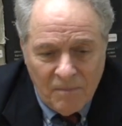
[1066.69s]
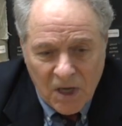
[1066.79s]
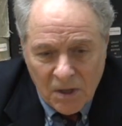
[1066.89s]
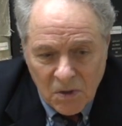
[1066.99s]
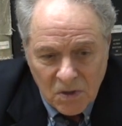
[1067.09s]

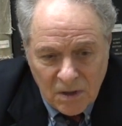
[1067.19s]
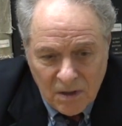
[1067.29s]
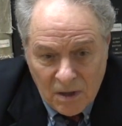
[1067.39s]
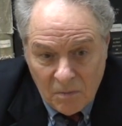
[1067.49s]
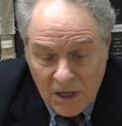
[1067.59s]
others
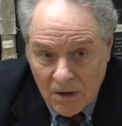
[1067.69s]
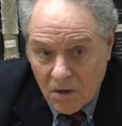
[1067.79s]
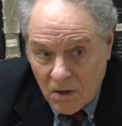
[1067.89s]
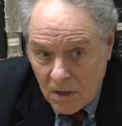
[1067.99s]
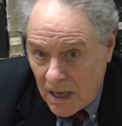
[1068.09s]
and, and, Pierre
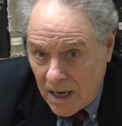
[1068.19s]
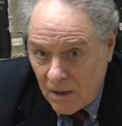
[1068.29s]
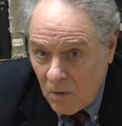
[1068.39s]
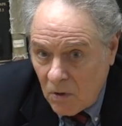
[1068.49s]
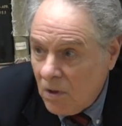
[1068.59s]
Cardin.
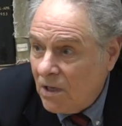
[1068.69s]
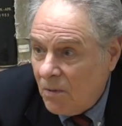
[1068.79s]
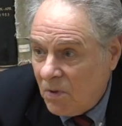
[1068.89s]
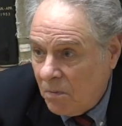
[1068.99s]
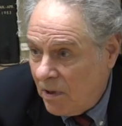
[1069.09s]
And we couldn't
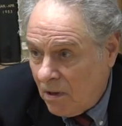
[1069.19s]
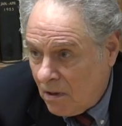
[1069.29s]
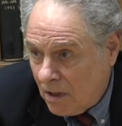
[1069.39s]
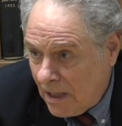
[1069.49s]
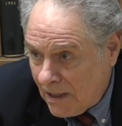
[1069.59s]
keep the Pierre
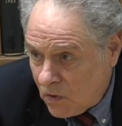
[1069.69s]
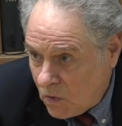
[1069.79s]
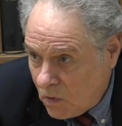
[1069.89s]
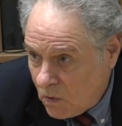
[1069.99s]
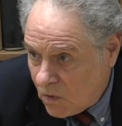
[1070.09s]
Cardin
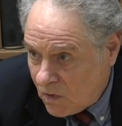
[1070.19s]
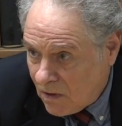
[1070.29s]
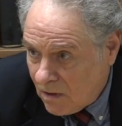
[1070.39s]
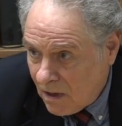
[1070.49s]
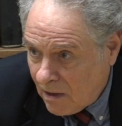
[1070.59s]
suits
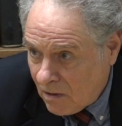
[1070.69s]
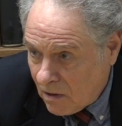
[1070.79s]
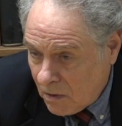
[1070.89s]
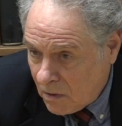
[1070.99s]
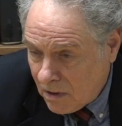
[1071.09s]
and, and
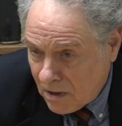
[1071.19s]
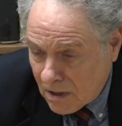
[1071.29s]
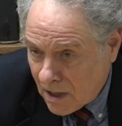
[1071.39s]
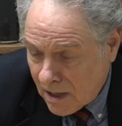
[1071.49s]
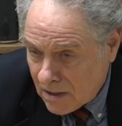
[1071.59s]
clothing and
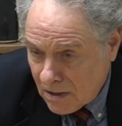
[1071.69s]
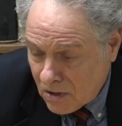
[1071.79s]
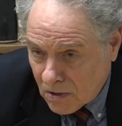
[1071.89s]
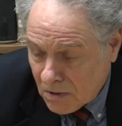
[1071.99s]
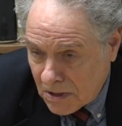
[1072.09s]
ties and
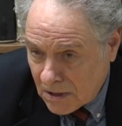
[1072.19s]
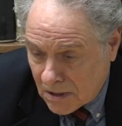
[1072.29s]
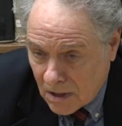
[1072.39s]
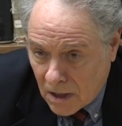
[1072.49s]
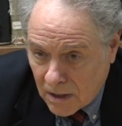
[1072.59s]
shirts in
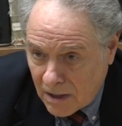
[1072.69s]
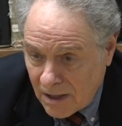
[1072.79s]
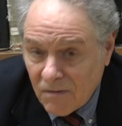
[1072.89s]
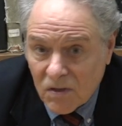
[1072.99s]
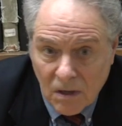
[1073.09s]
stock. And
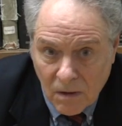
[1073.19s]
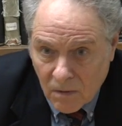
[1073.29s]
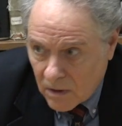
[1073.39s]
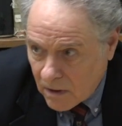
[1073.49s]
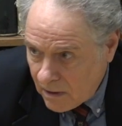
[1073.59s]
Yves Saint
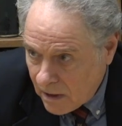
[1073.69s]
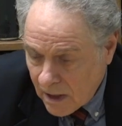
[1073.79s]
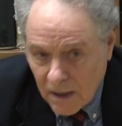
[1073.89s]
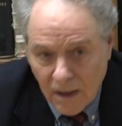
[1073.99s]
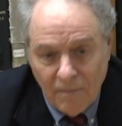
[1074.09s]
Laurent.
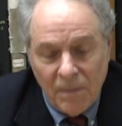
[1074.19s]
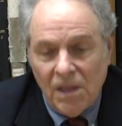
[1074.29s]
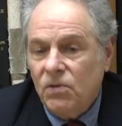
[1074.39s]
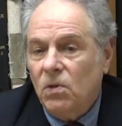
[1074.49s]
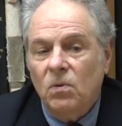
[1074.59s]

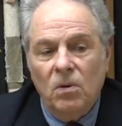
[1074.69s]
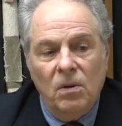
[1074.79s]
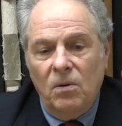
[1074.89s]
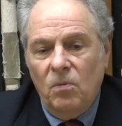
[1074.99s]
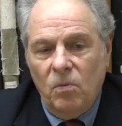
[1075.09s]
So
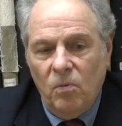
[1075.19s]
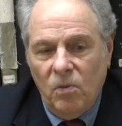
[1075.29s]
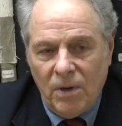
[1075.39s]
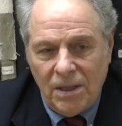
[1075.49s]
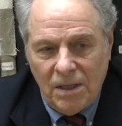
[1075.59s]

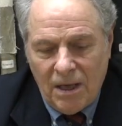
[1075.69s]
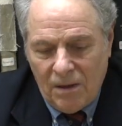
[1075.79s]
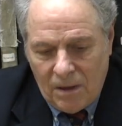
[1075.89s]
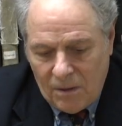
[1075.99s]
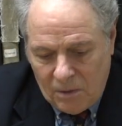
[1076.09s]
we were at
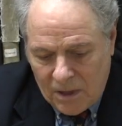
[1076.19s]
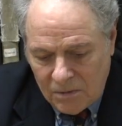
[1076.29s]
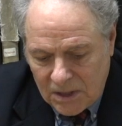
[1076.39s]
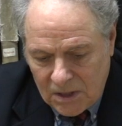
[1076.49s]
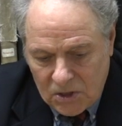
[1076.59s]
I, I
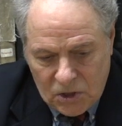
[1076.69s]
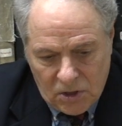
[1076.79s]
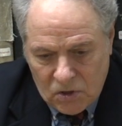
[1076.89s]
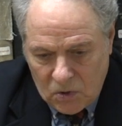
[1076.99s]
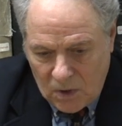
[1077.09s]
was at this
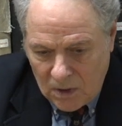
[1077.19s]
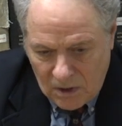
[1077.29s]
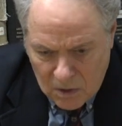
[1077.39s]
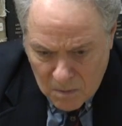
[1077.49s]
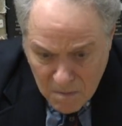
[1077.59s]
juncture where you know